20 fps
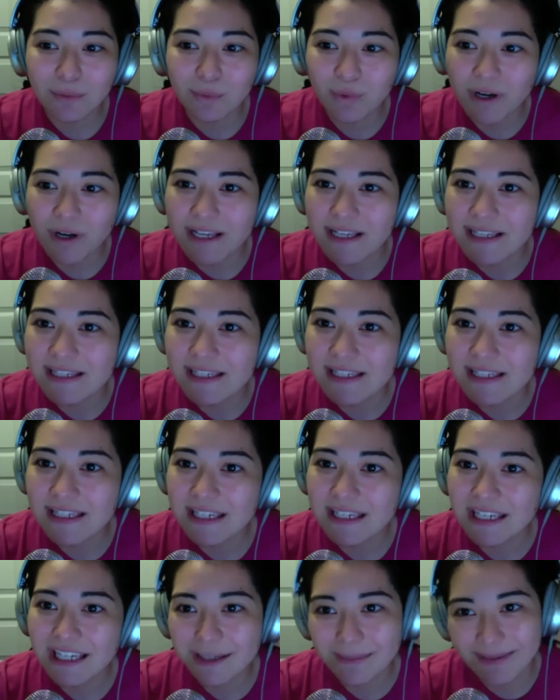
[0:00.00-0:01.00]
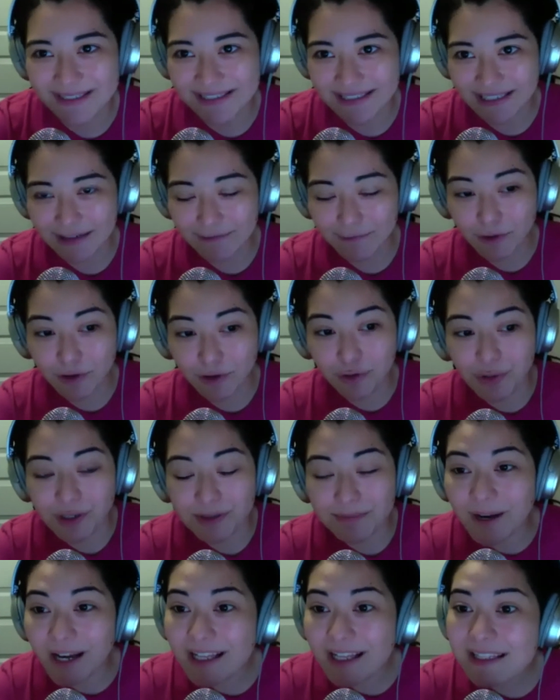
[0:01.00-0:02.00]
was incapacitated for
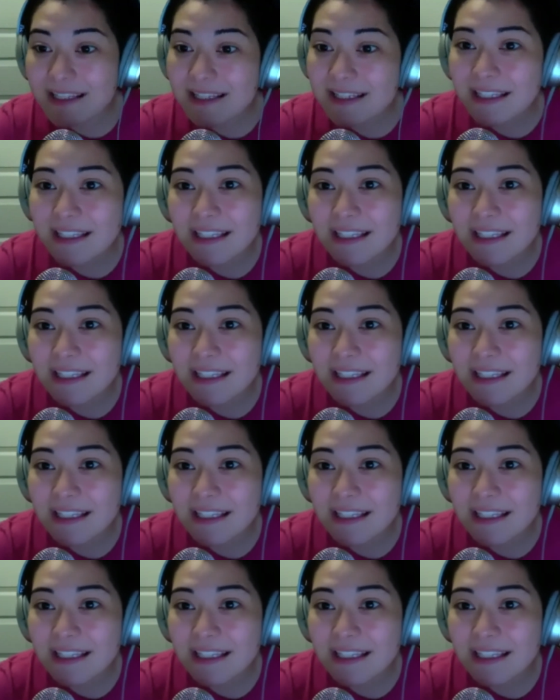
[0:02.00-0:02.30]
3 months.